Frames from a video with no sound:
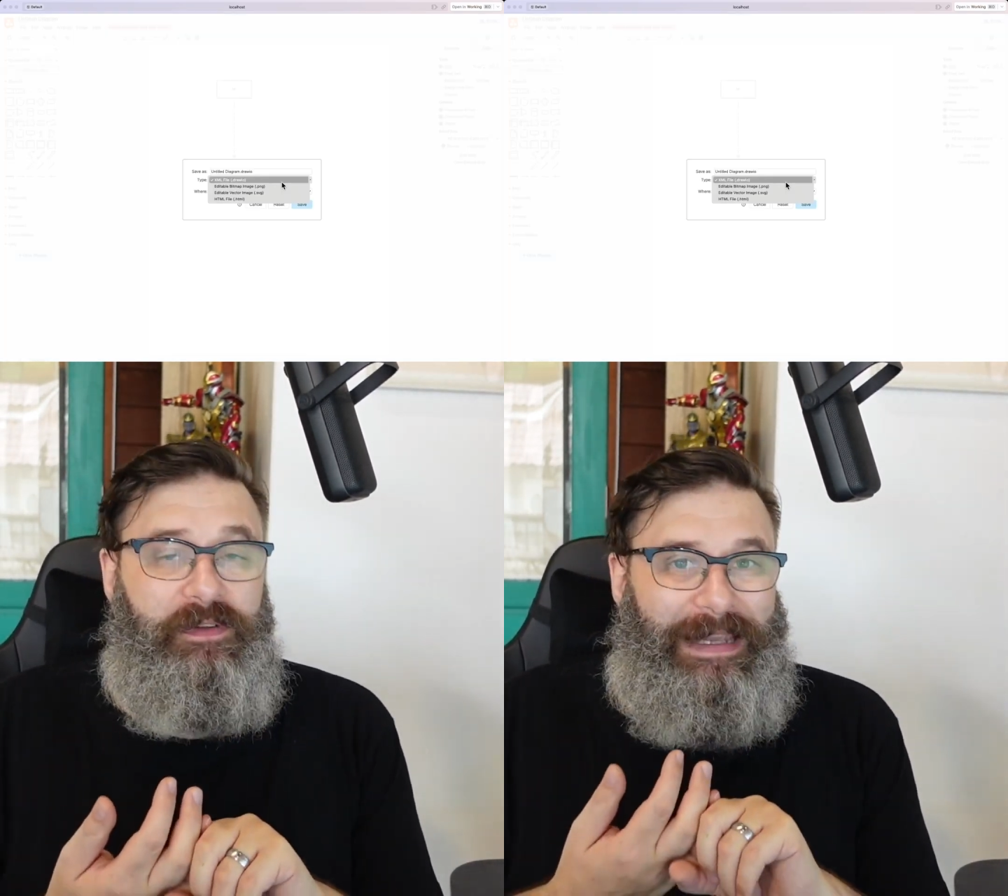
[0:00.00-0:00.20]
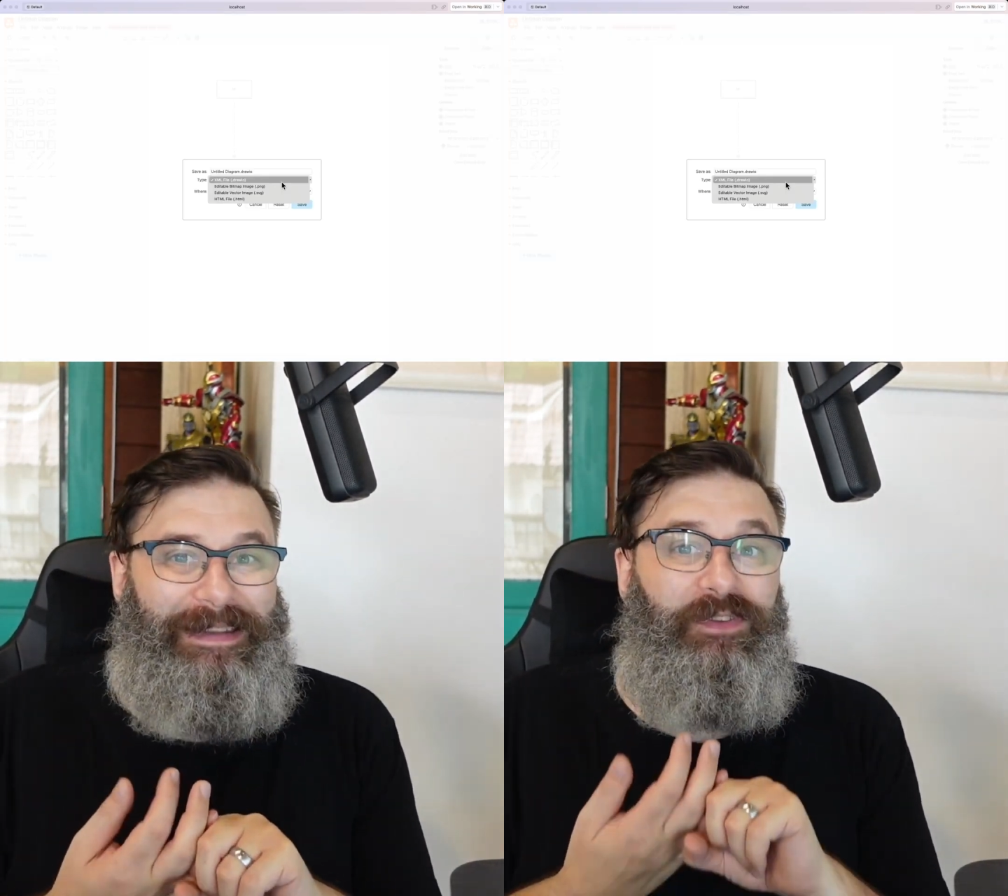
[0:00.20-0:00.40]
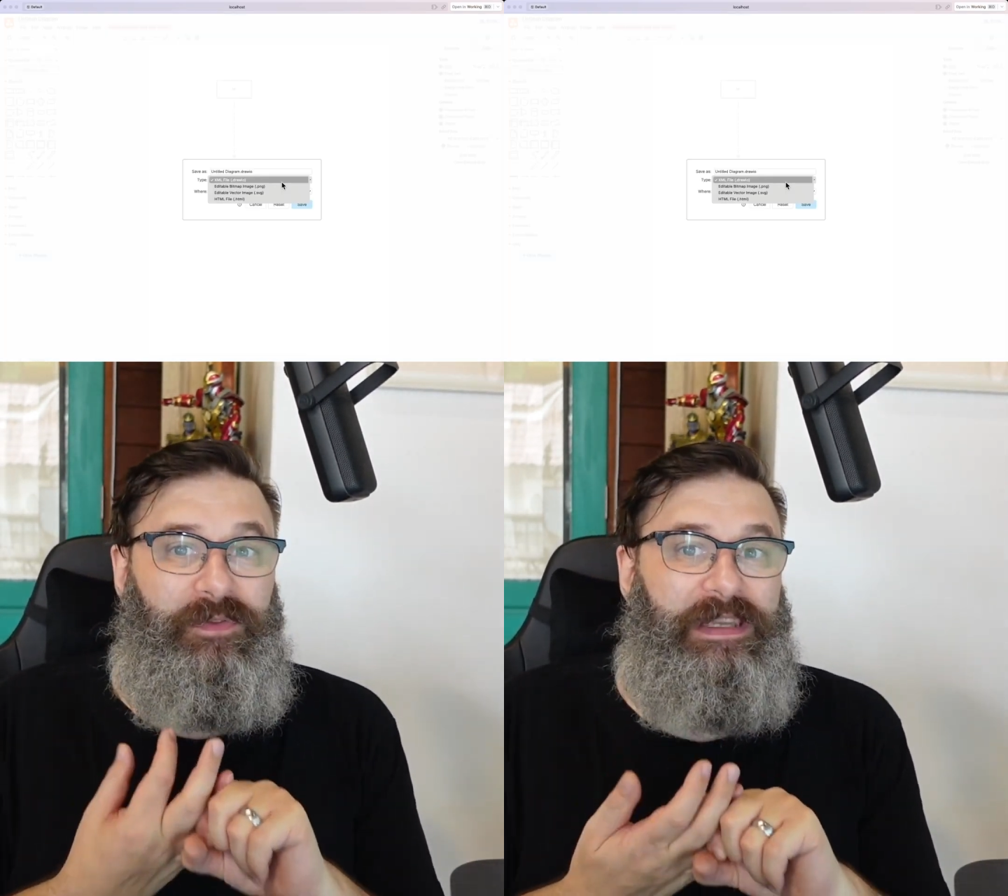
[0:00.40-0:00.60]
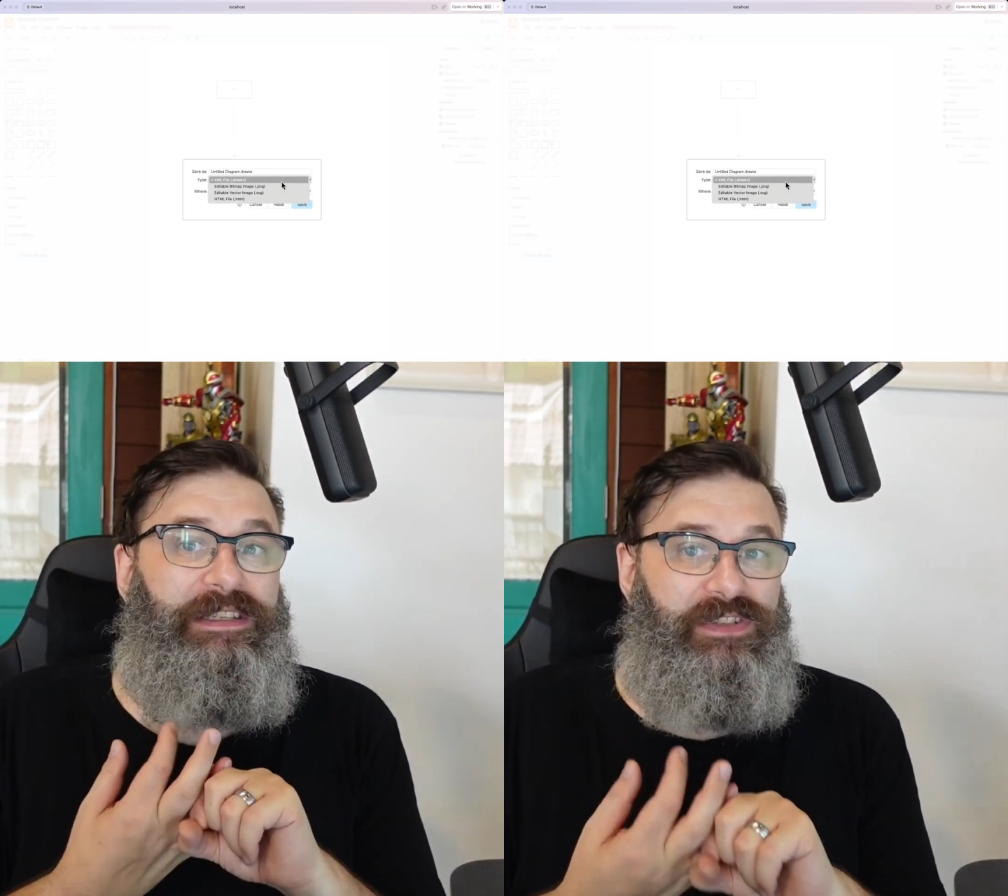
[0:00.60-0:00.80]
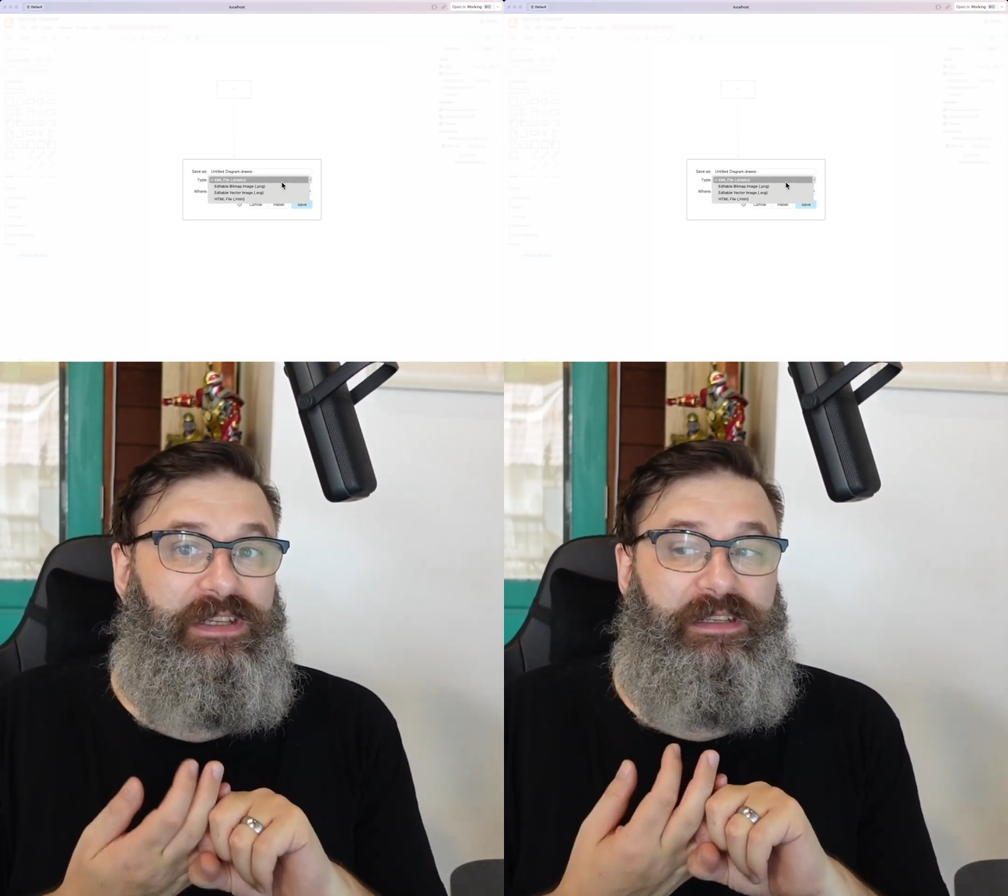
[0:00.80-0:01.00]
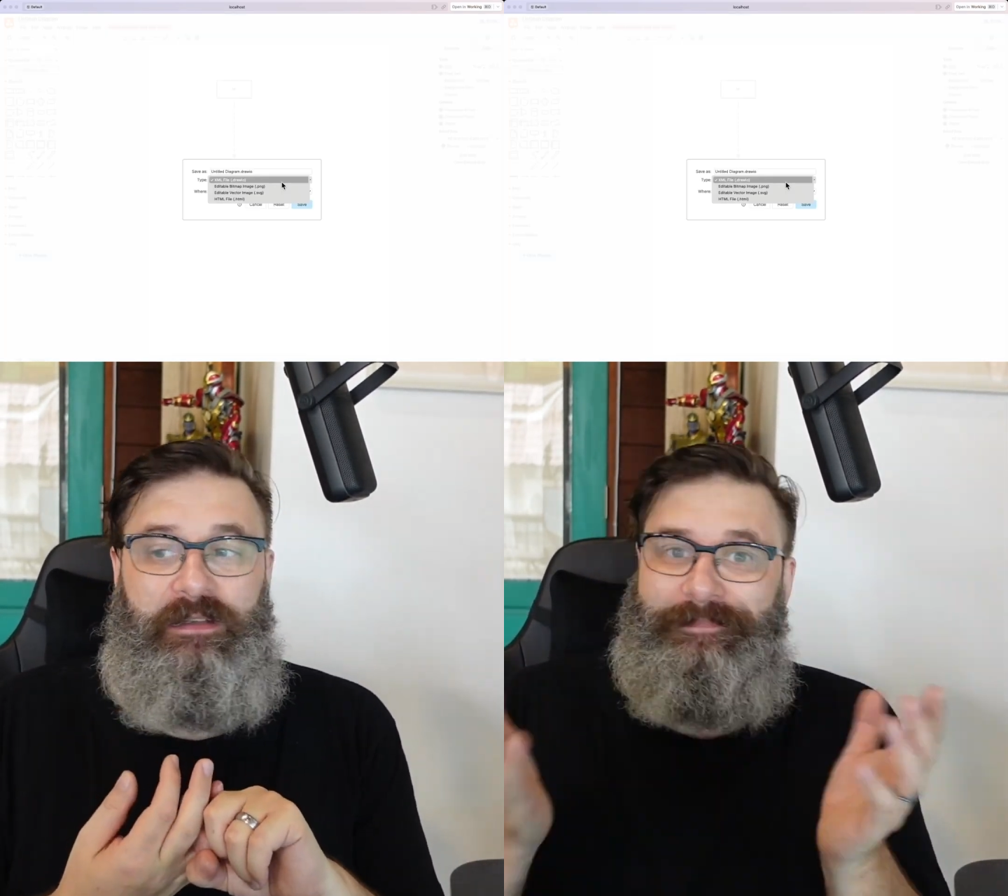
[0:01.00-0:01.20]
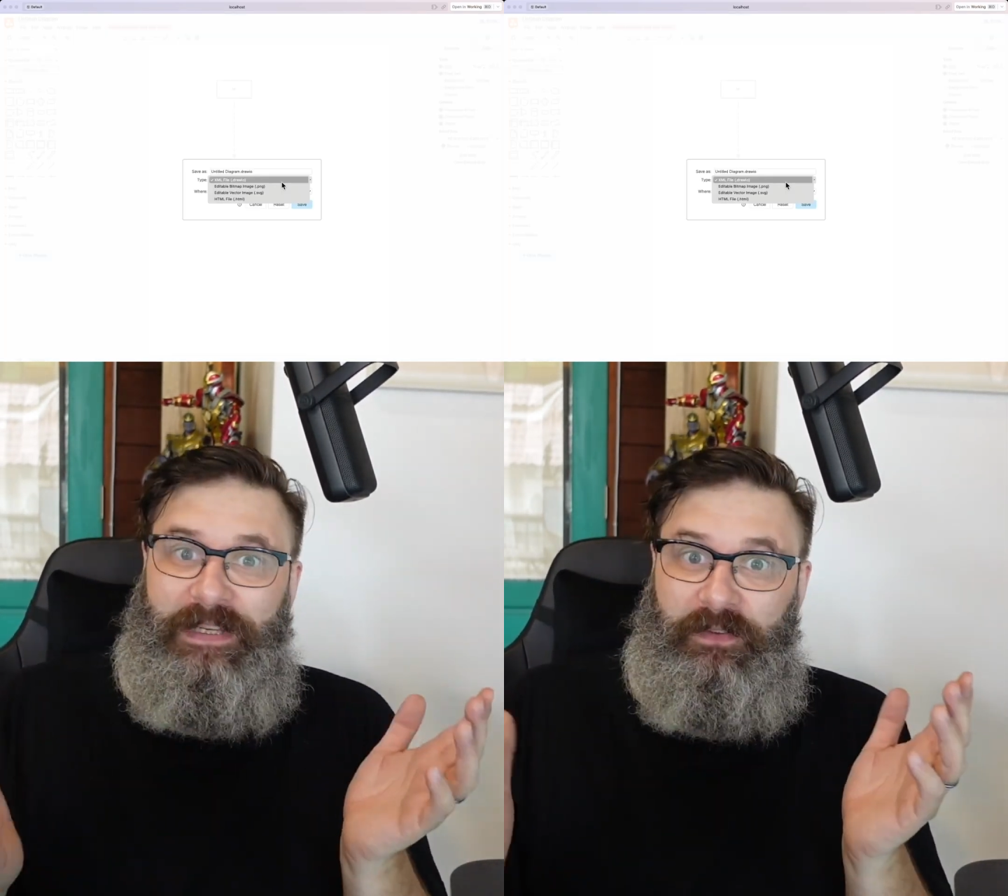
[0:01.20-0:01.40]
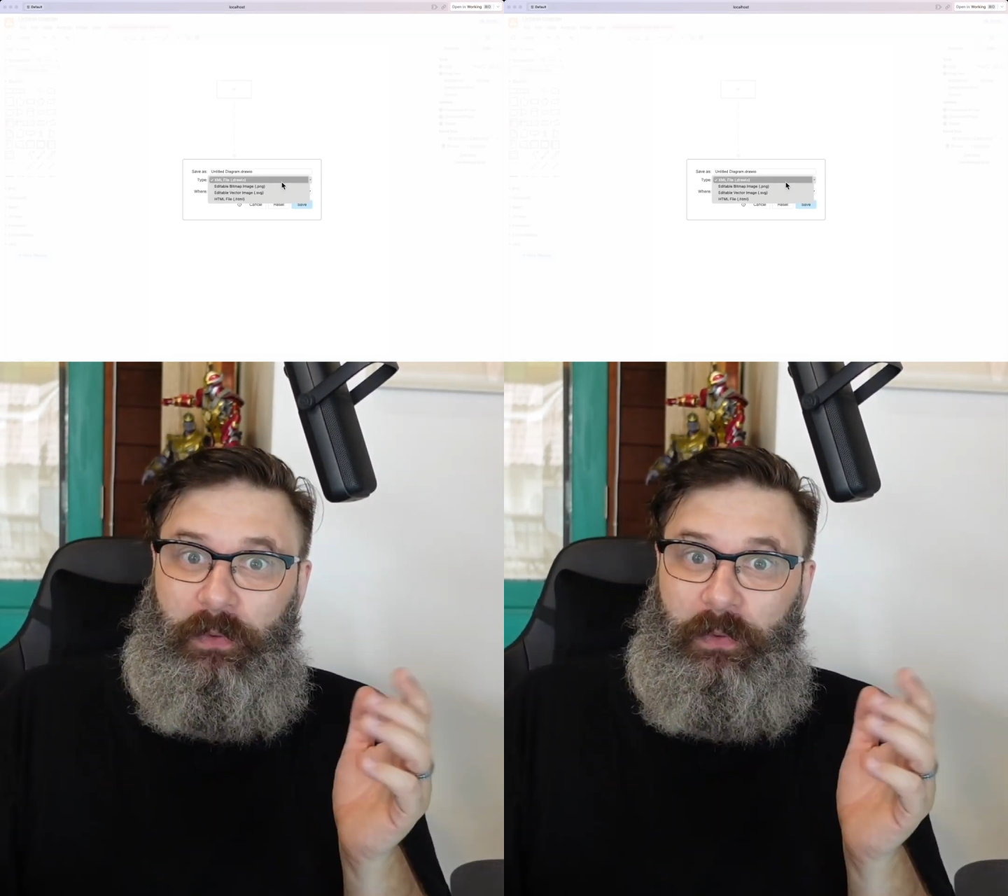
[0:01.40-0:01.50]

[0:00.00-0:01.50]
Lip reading: SVG as